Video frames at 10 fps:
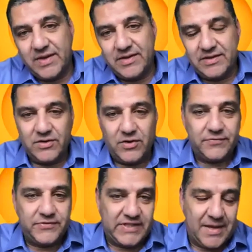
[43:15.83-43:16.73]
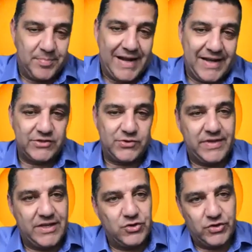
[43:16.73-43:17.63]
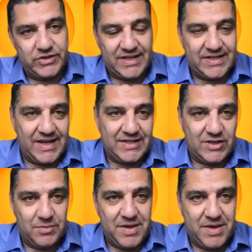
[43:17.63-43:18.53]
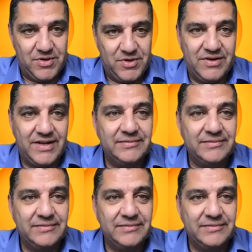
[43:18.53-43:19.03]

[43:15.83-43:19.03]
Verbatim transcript: uh, offset balanced with interest and, and commitment right